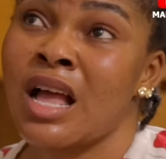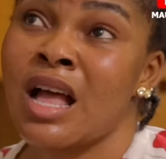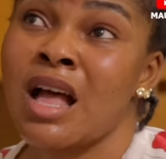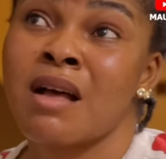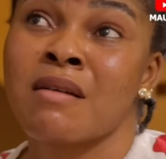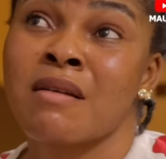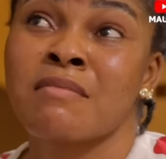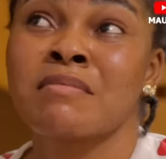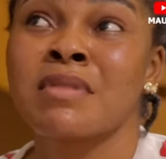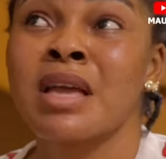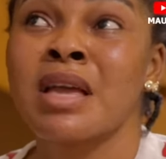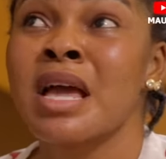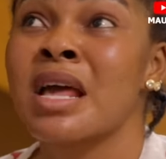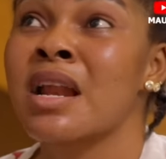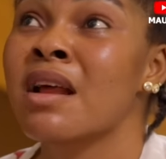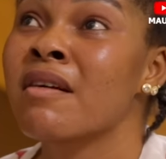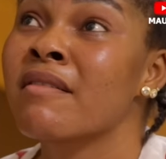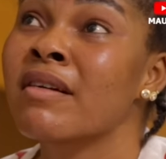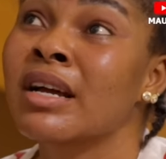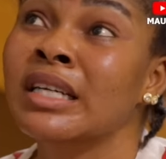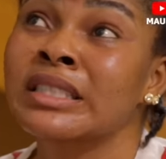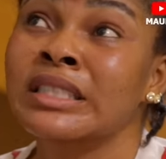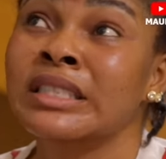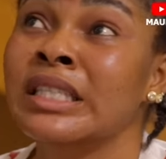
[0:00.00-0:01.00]
And me, I
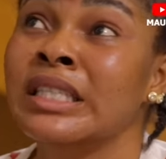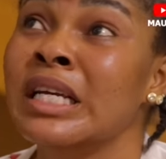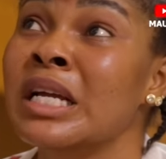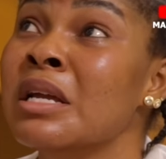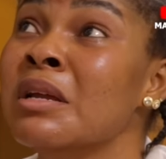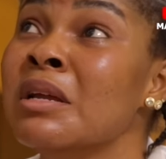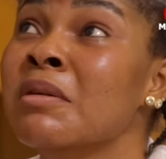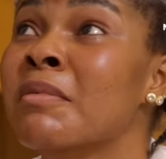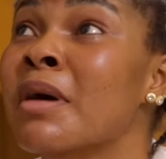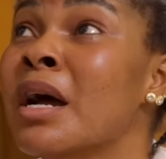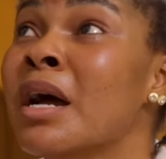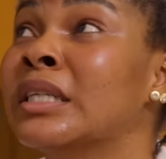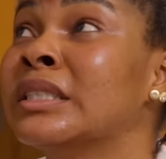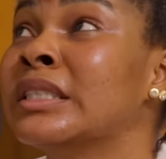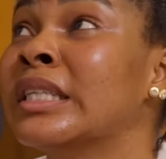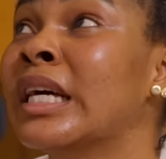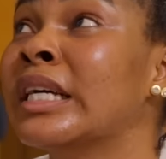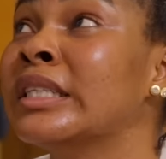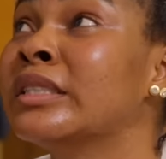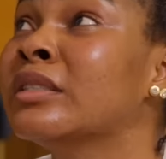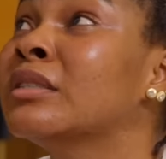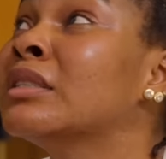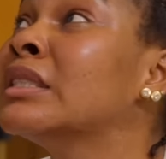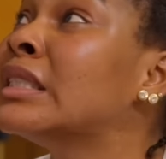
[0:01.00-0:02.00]
never tell you, but
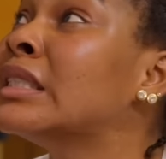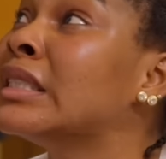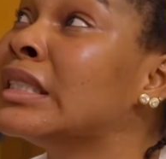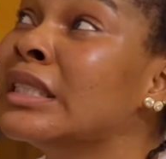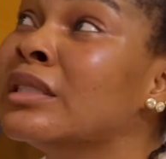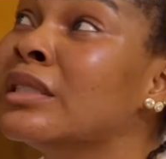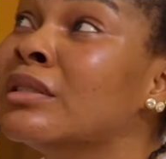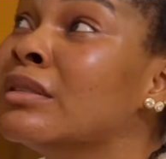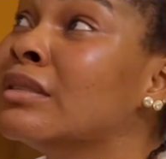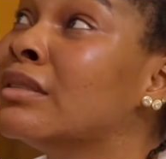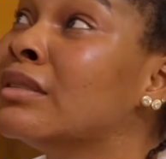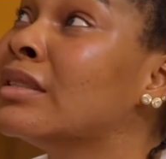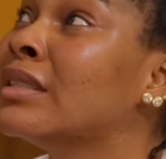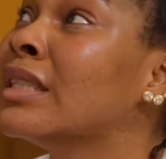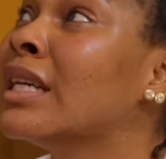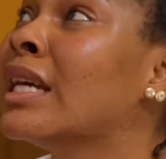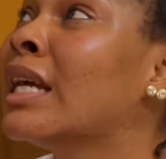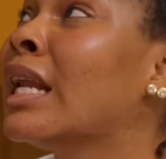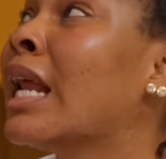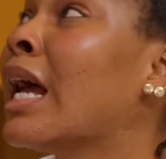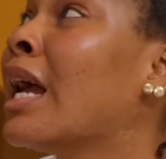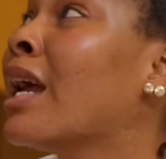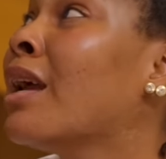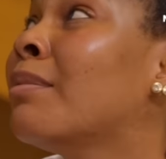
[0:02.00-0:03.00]
I just see you
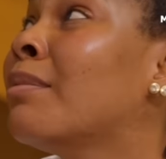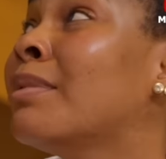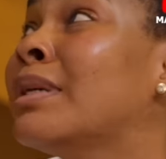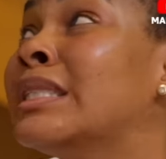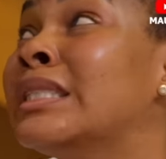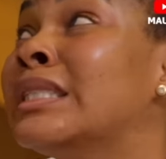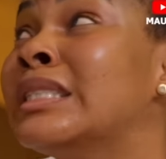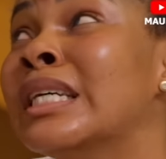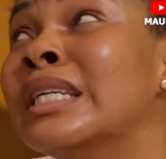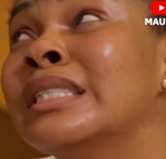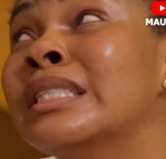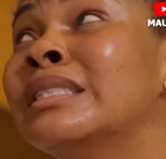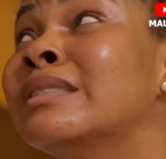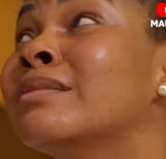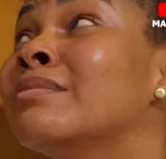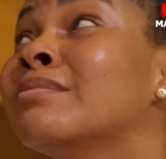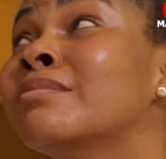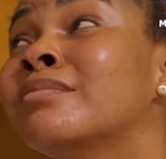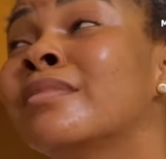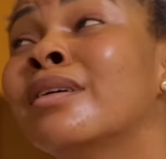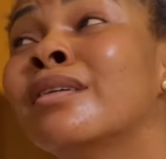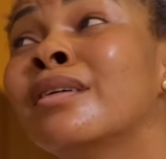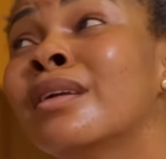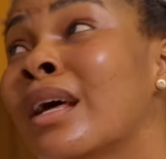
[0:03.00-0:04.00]
saying I be
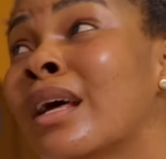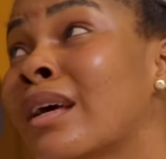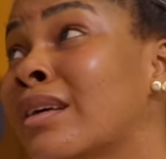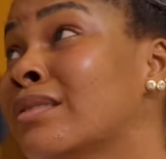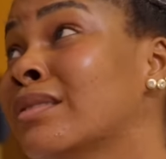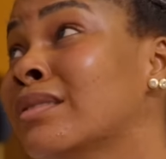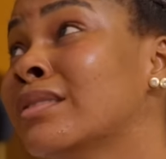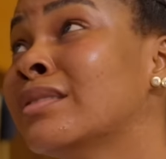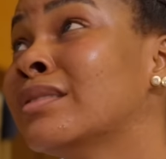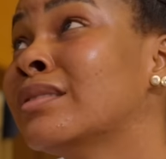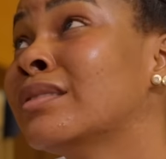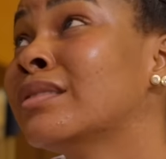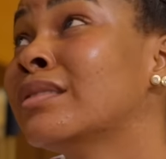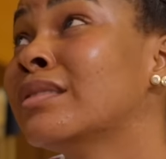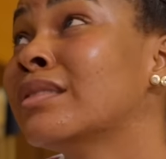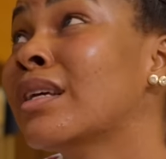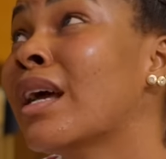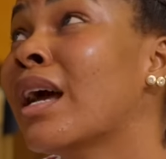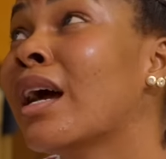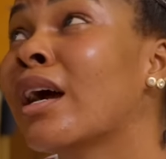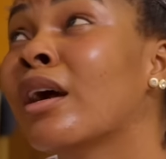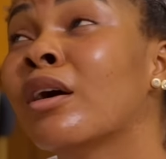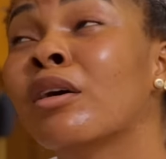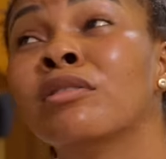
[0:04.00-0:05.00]
Jason's mother.
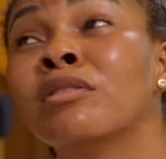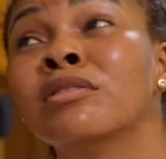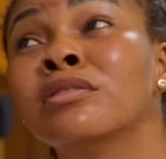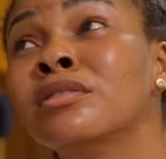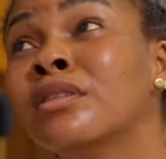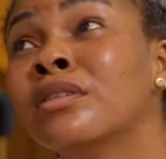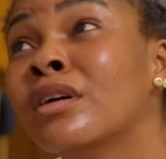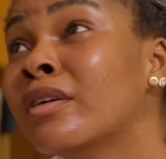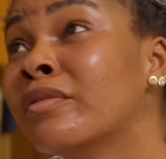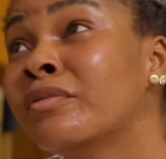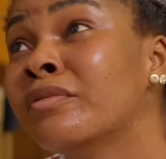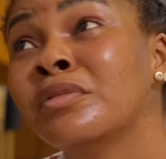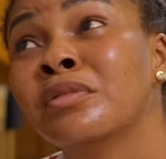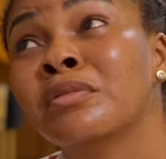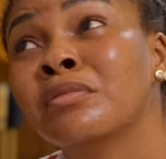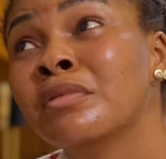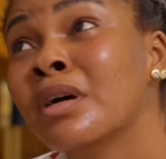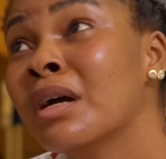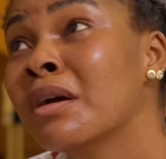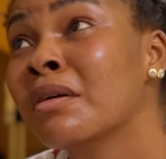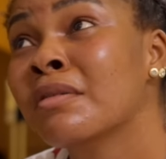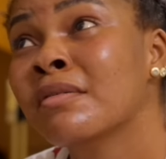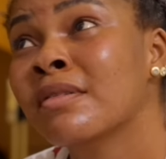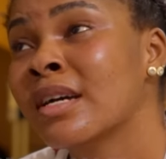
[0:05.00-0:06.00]
I can't love you
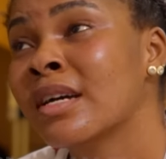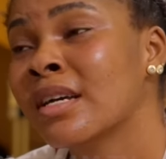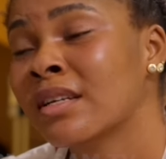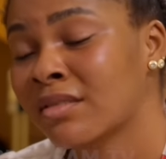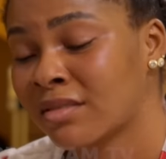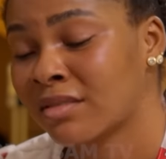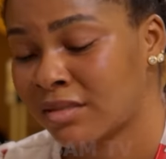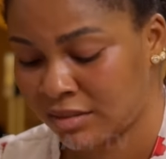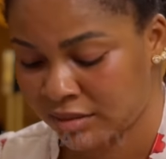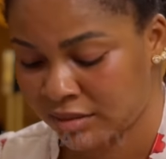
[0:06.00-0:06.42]
well.